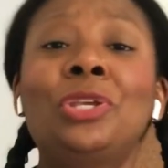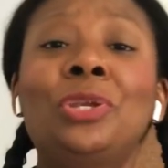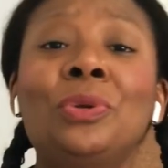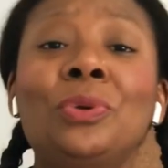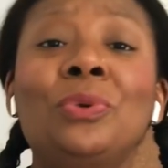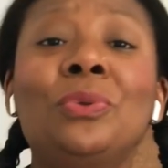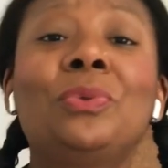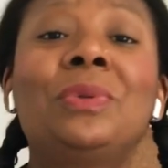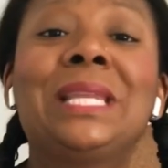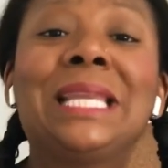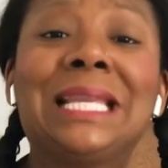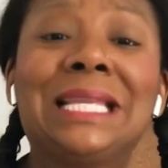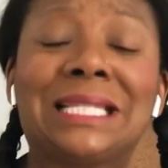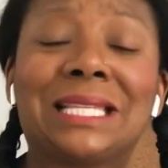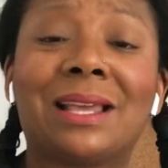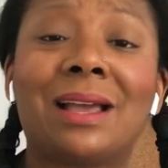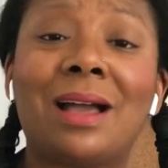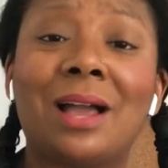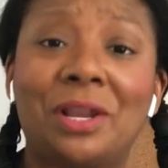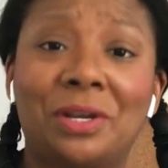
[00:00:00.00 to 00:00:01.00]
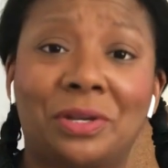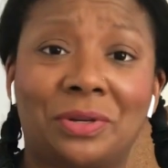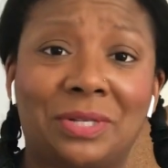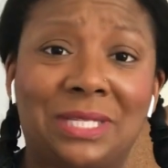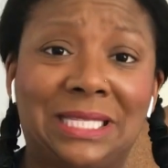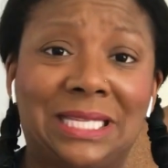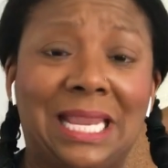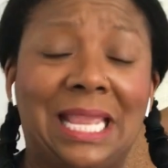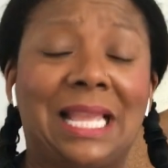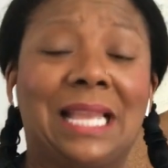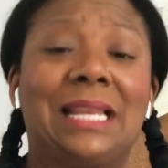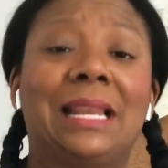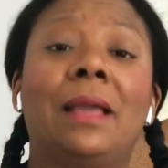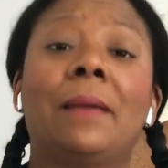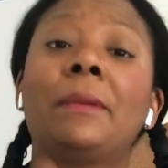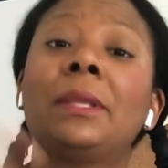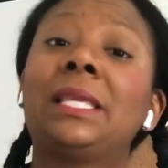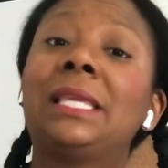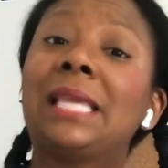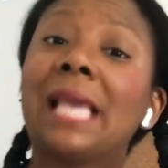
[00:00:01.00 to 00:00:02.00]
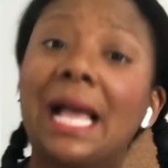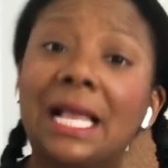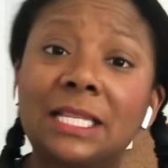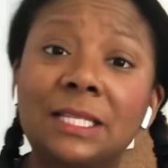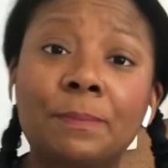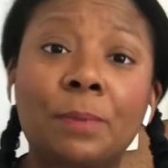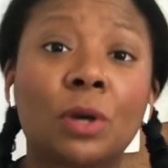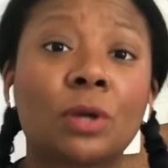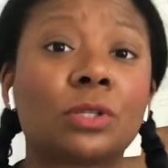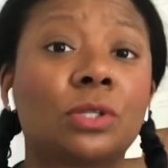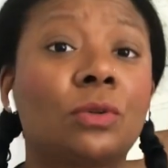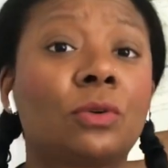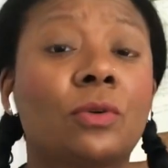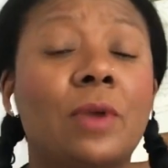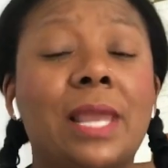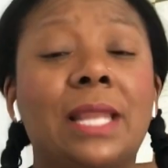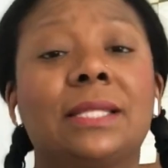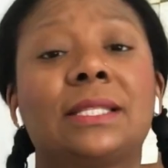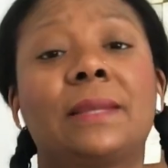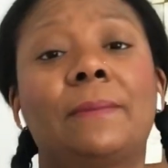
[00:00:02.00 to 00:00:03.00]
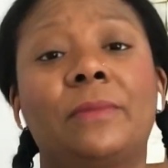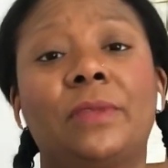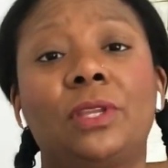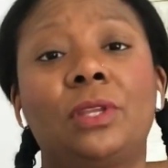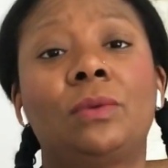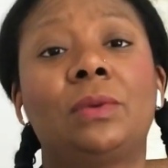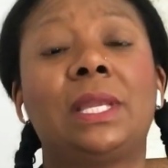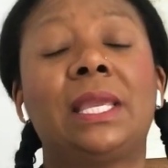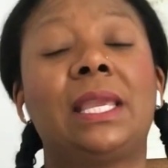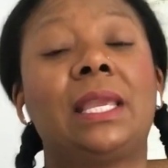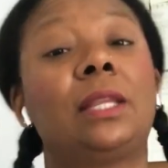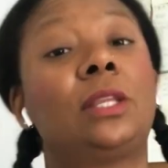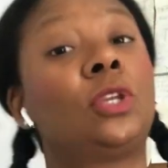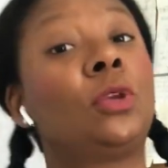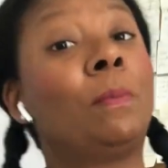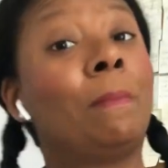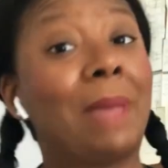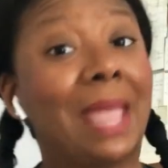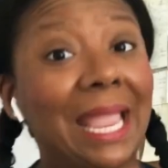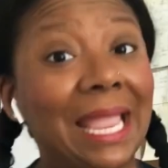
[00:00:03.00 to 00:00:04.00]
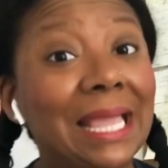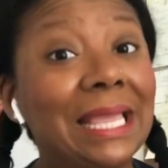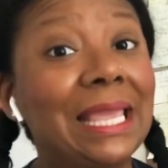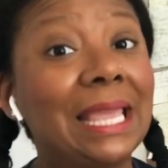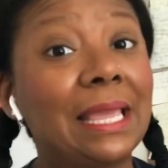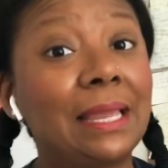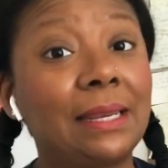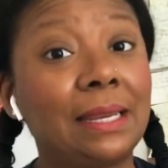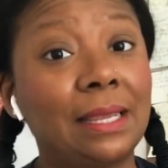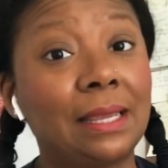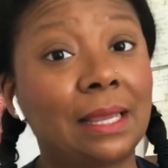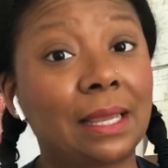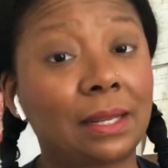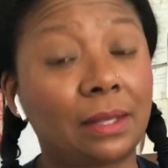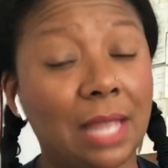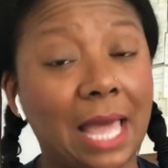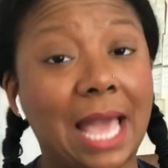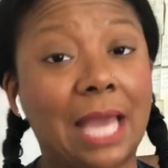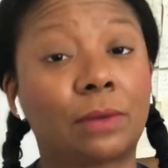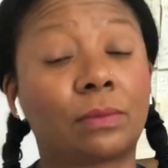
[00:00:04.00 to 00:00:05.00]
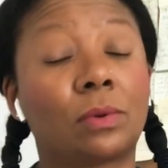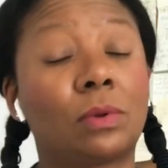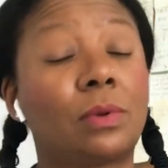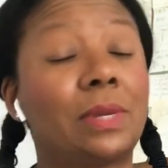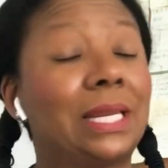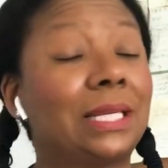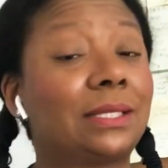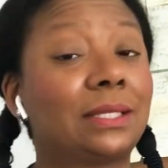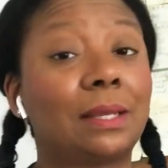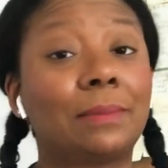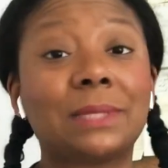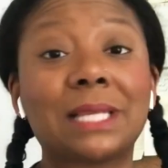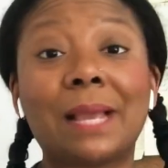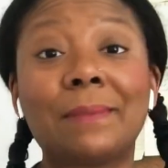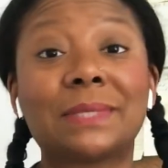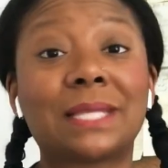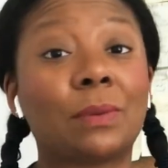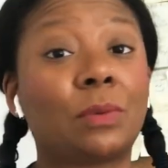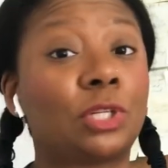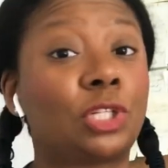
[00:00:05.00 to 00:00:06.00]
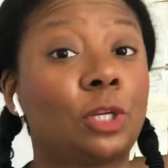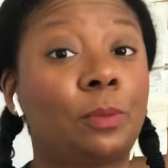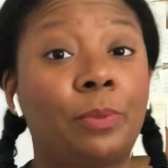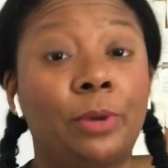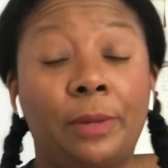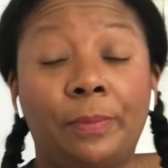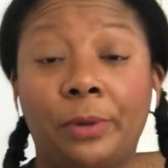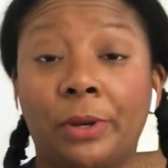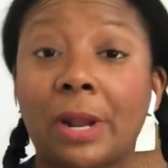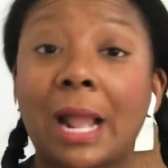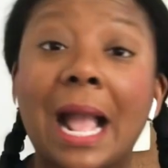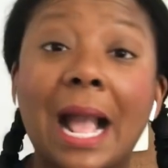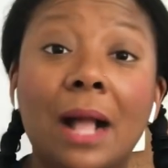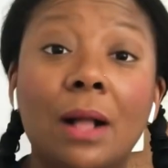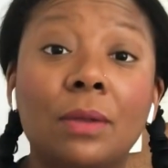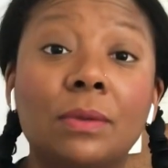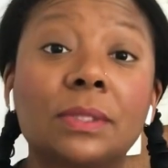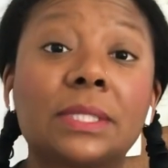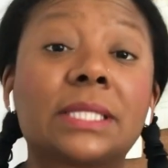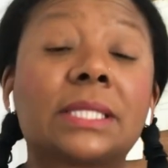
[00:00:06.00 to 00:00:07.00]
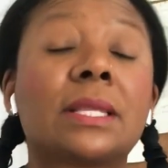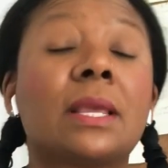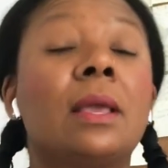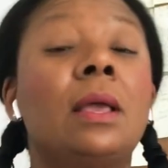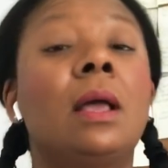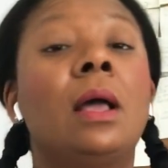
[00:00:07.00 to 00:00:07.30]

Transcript: You need to understand yes, personal credit is something you need. You may again need collateral, and sometimes they want you to put up your house.